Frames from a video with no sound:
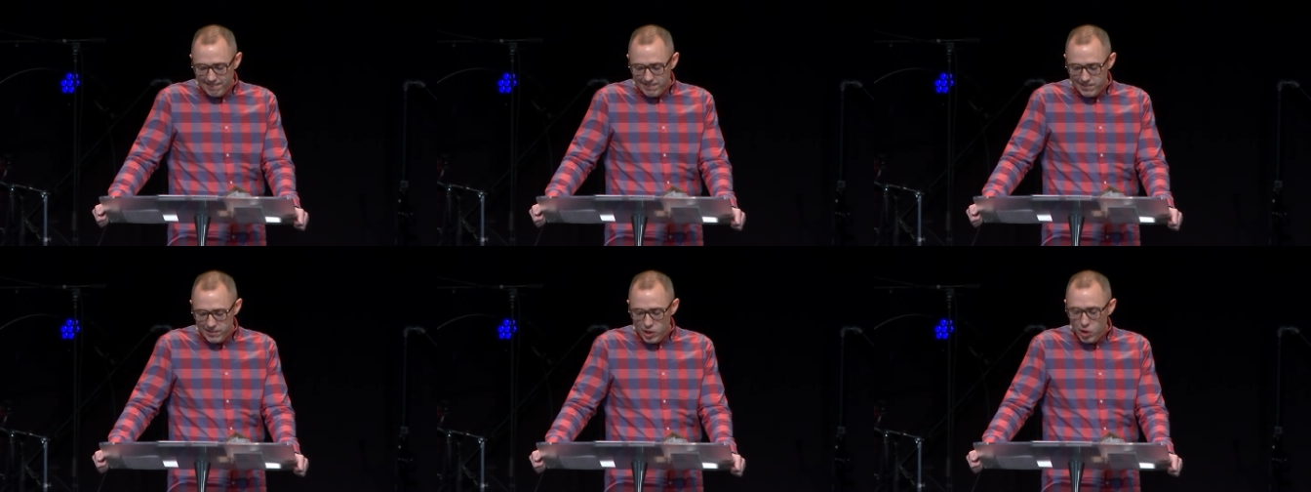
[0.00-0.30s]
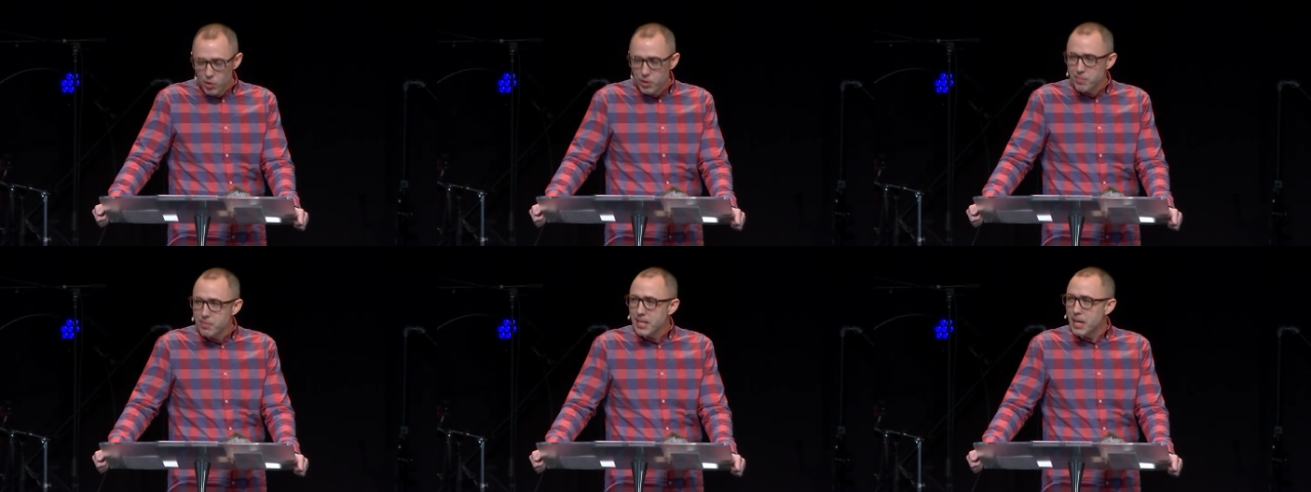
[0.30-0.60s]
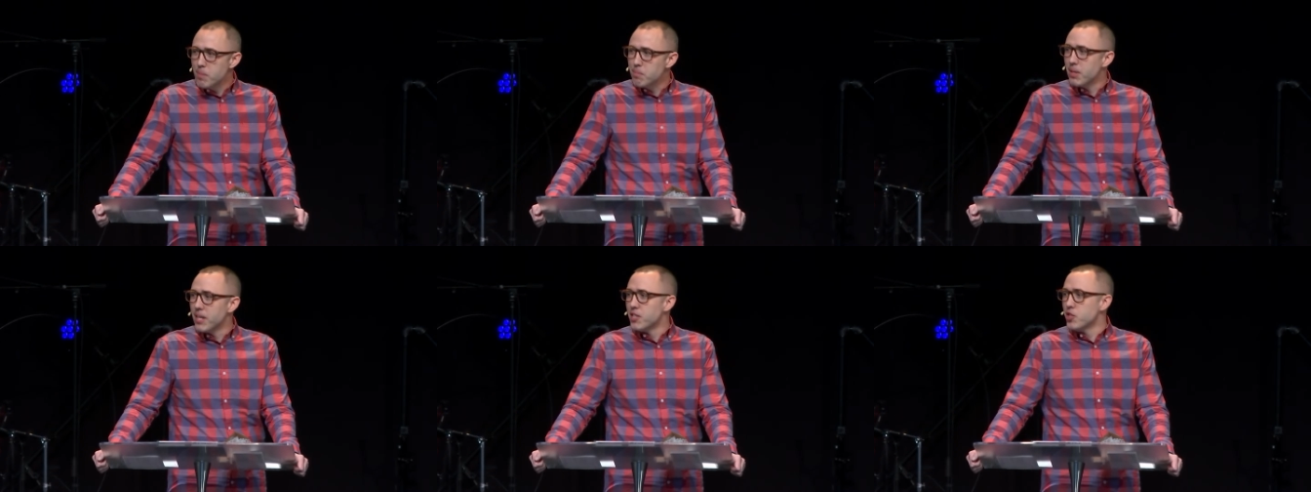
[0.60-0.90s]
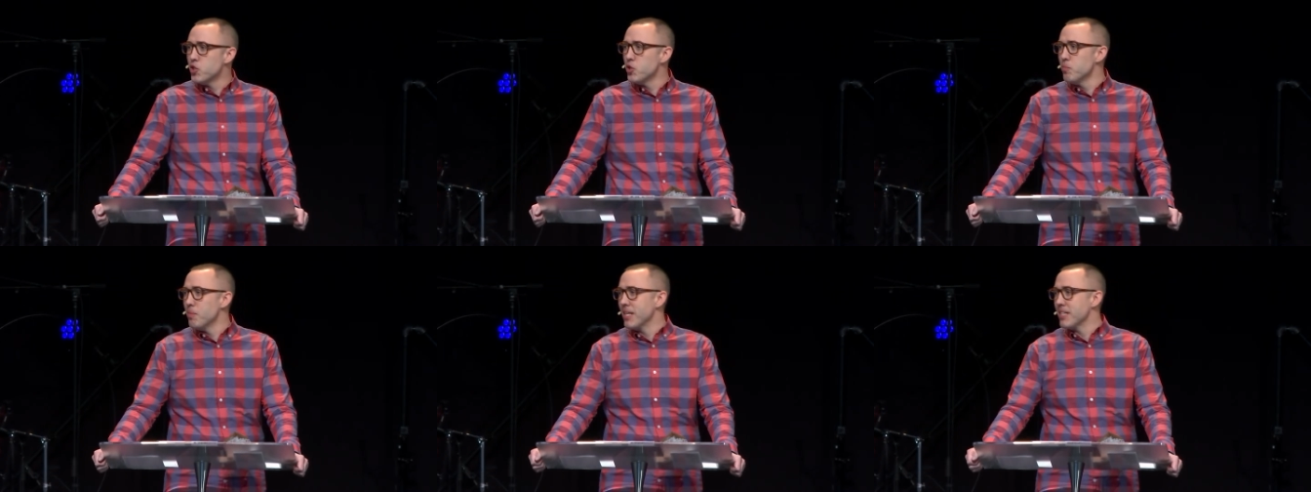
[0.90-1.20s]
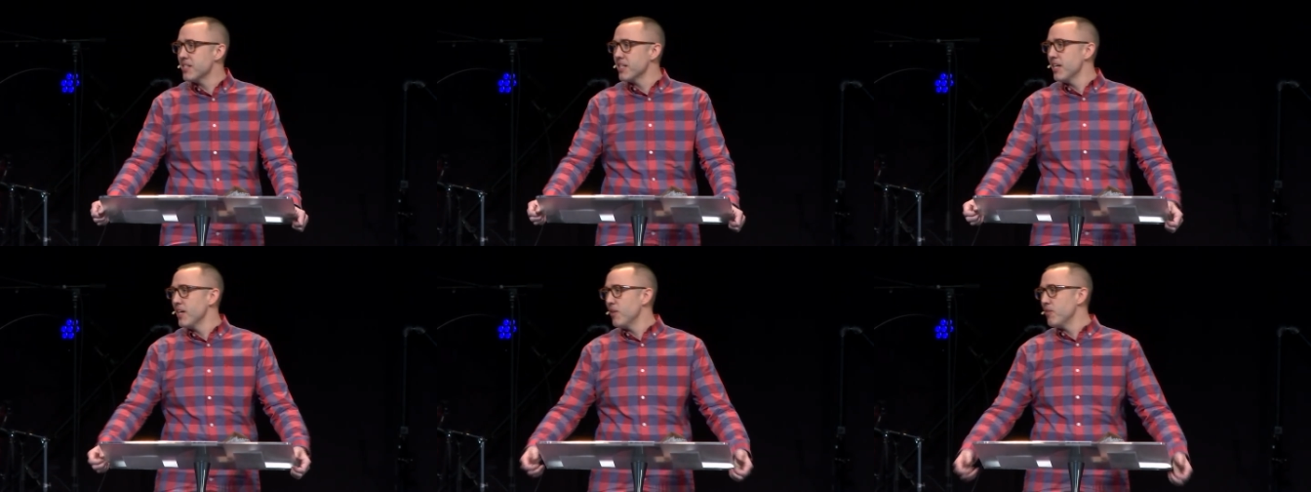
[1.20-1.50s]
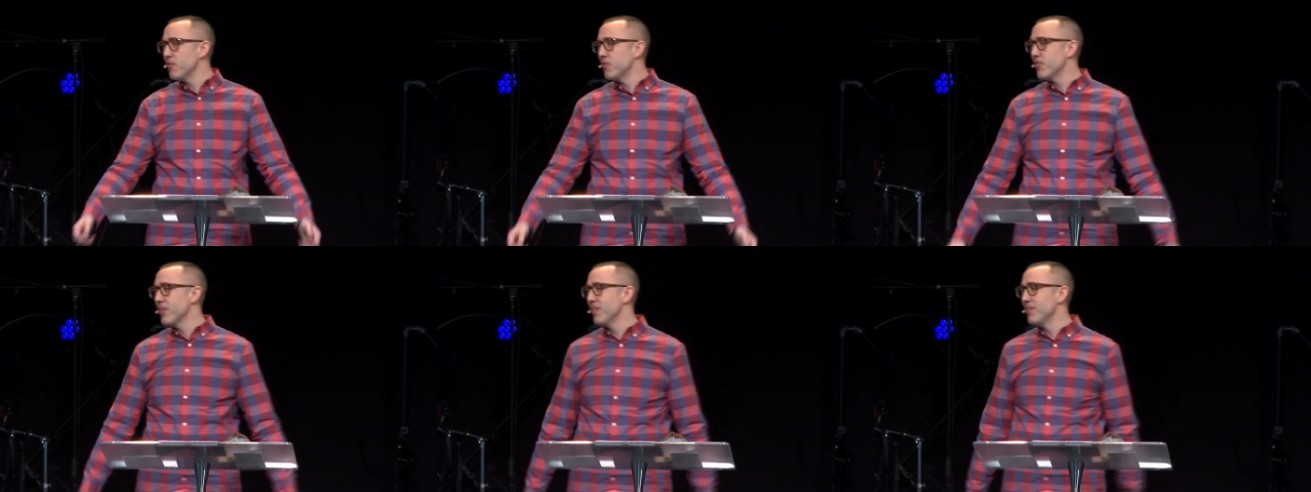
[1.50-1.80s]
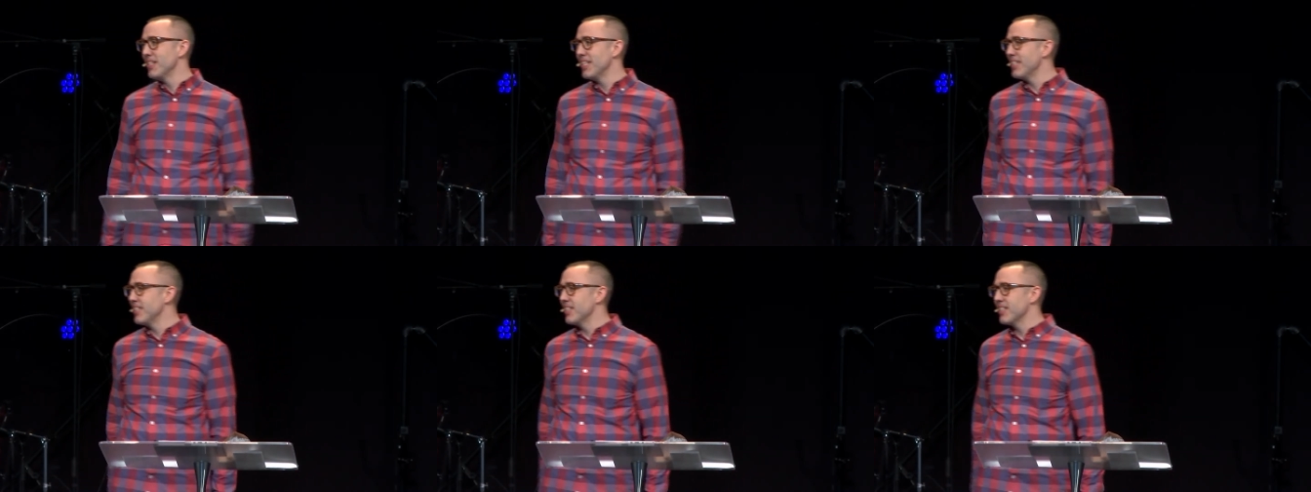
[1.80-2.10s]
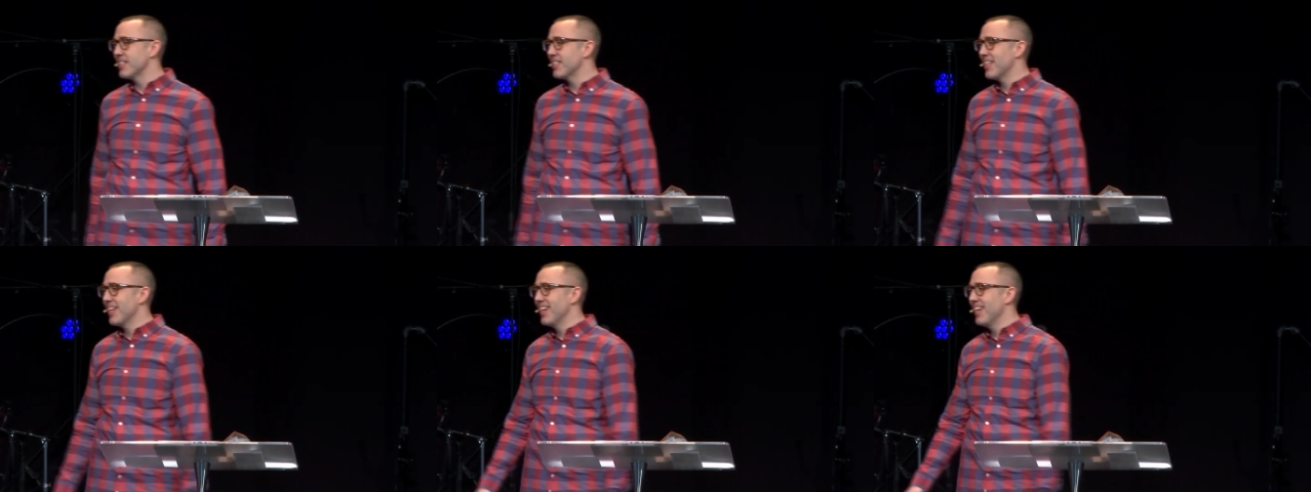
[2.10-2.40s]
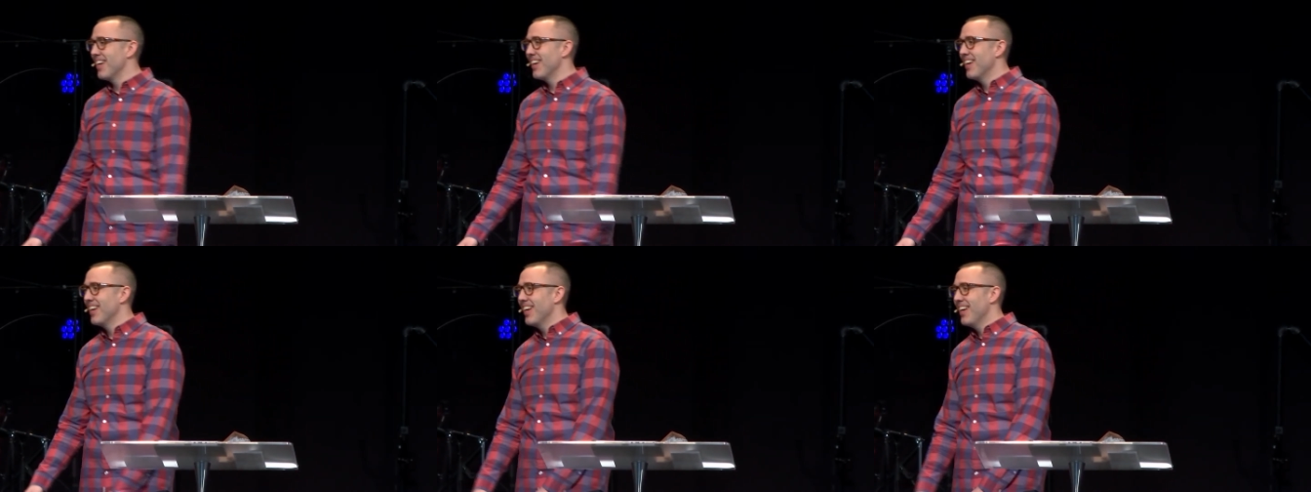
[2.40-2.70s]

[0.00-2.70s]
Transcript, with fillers: Knowing me, I'd probably shoot myself. I mean, it just, uh,